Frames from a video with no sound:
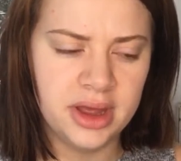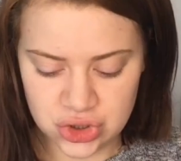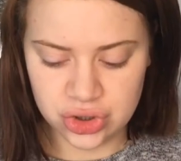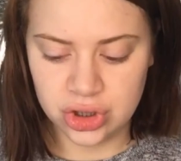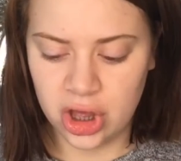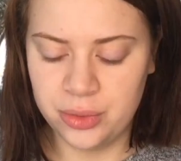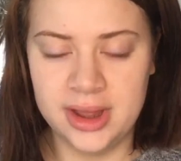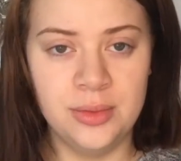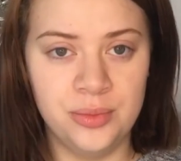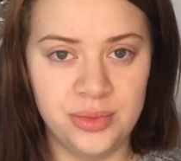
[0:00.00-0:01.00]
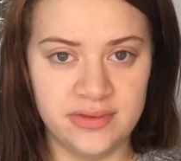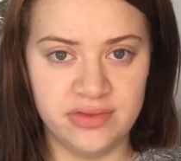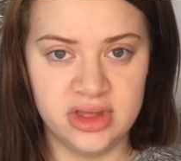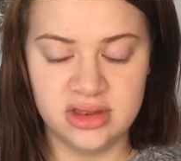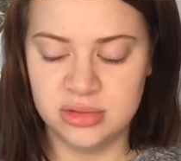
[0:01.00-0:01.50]
I'm just going to go in with
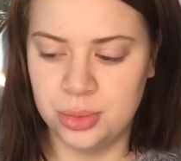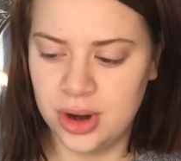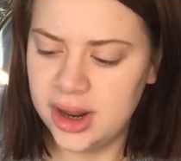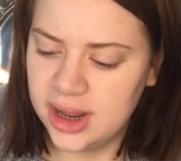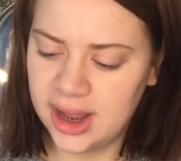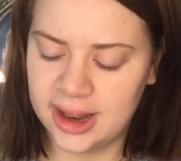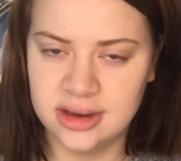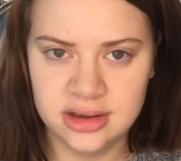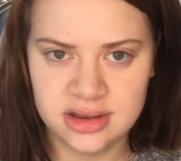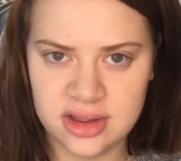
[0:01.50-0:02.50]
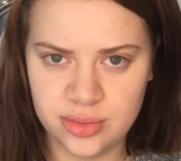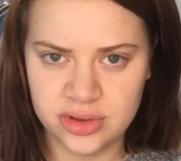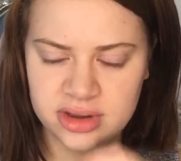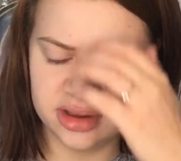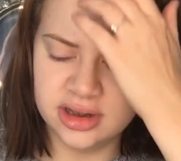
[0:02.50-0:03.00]
this spray and see what
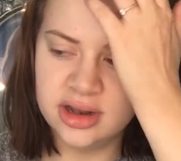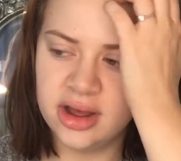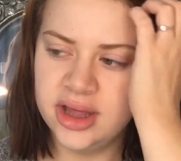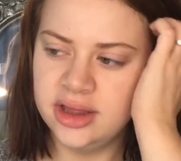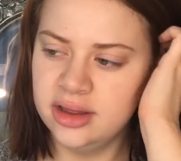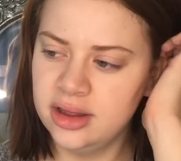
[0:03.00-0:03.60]
it's like.